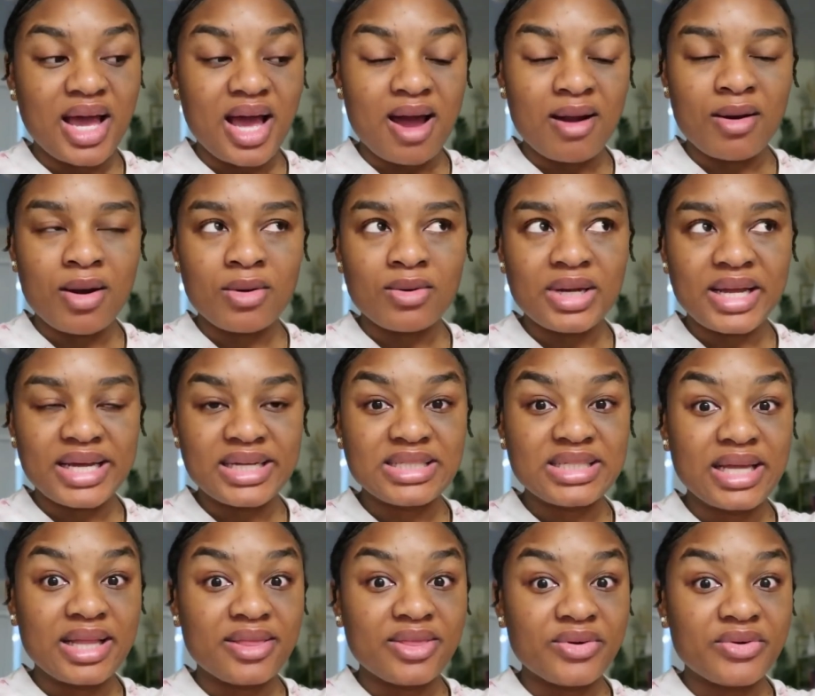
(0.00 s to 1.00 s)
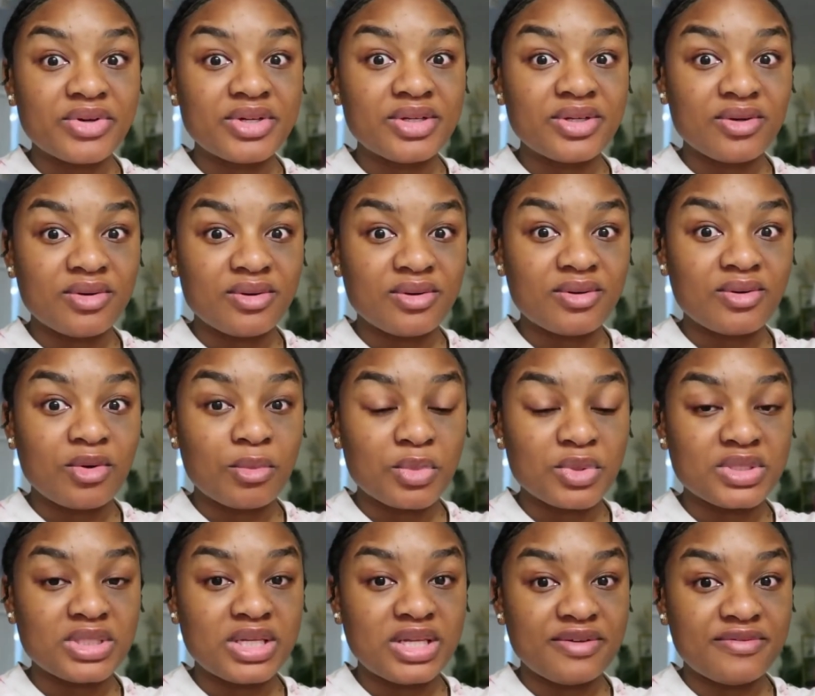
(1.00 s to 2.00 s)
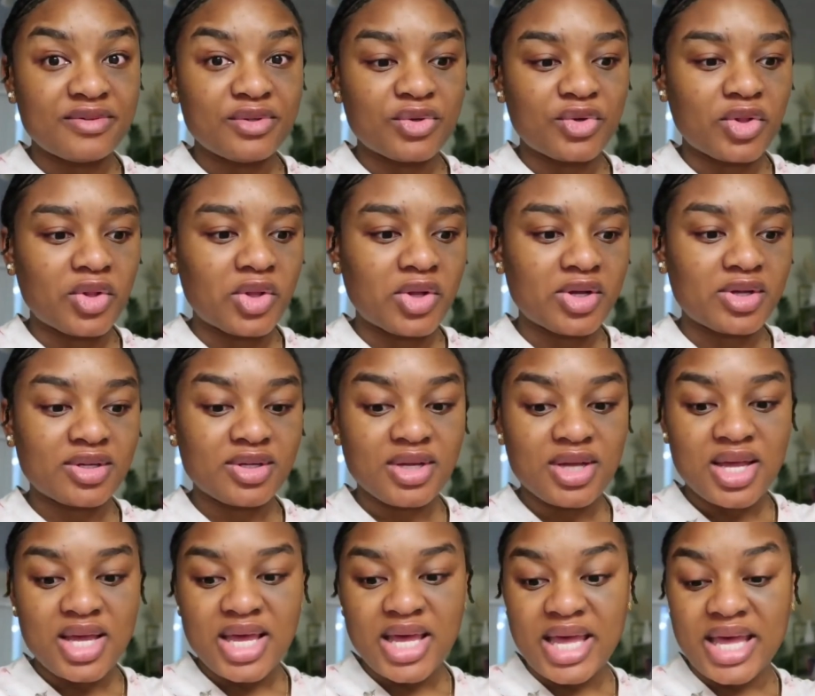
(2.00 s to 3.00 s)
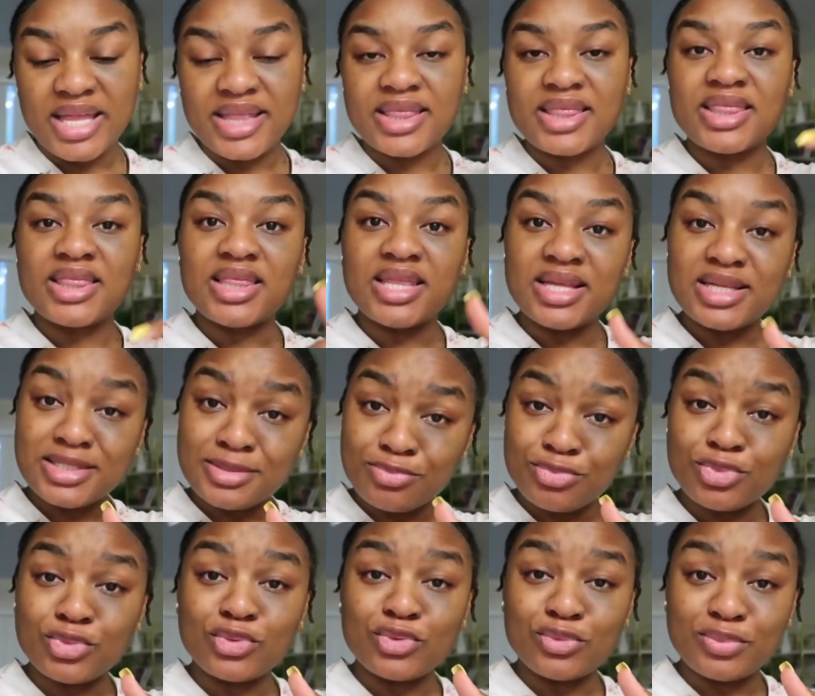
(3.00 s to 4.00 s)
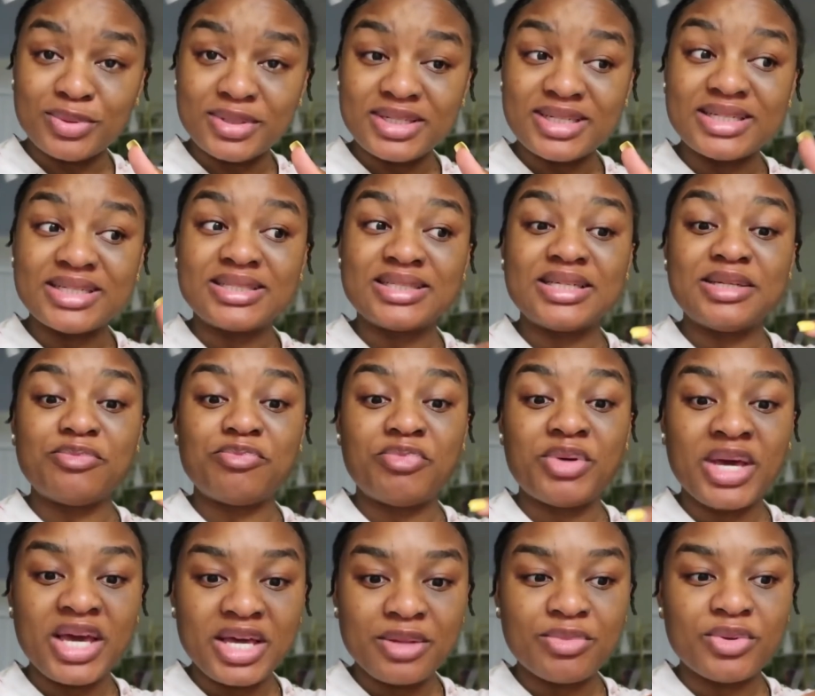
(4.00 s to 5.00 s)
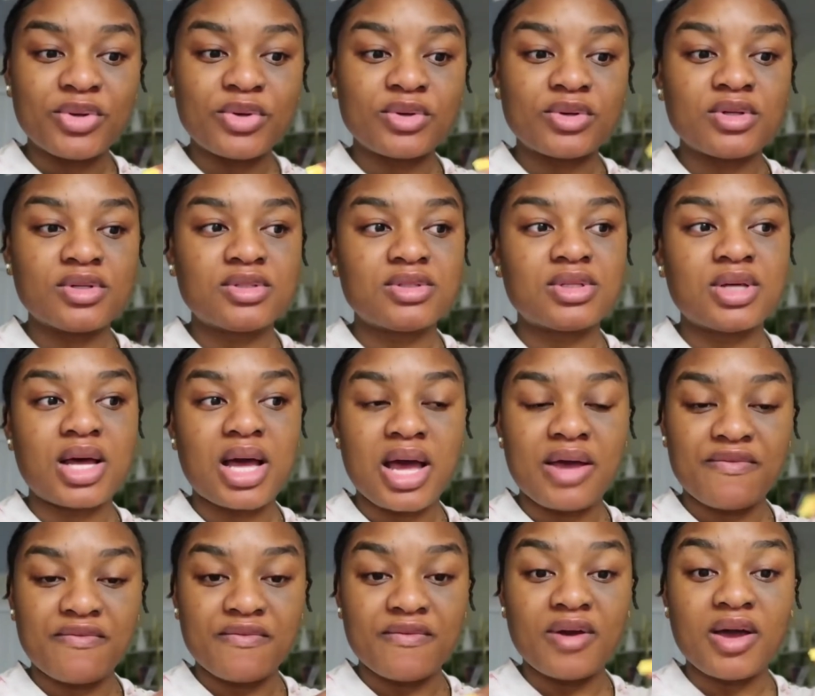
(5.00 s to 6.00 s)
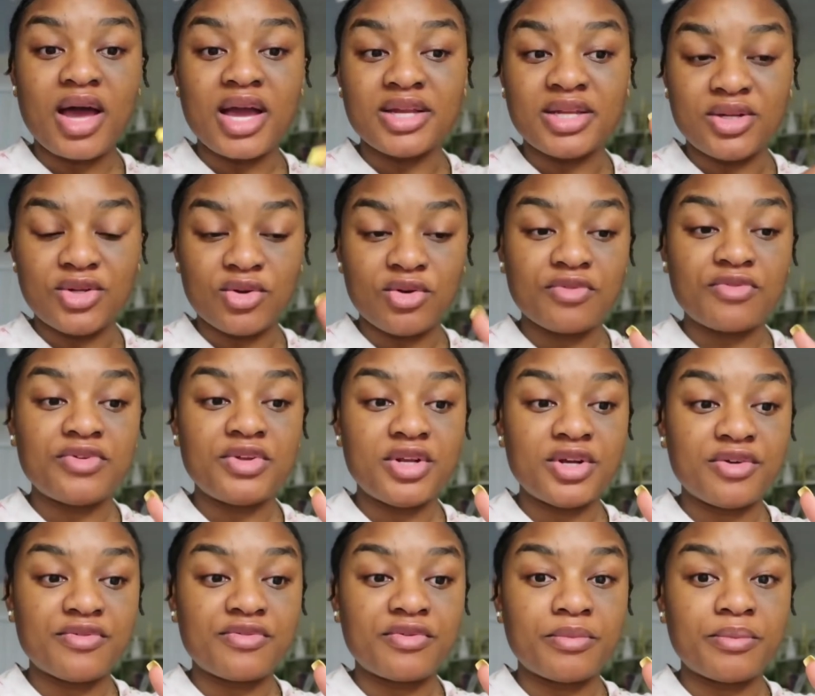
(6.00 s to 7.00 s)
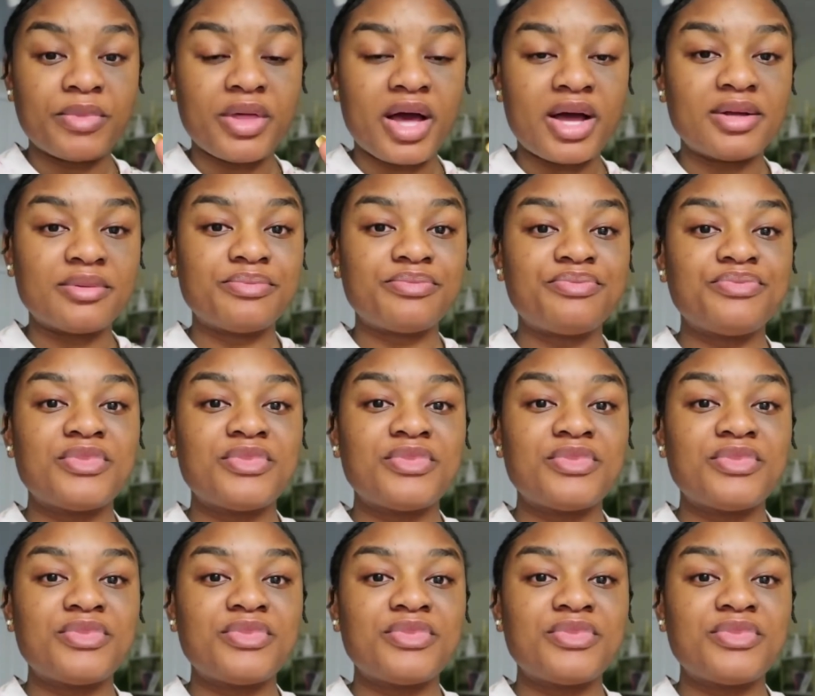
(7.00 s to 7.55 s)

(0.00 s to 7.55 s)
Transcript: Around like 10:30, almost 11 o'clock, and this boob is in pain because I did not feed her from that.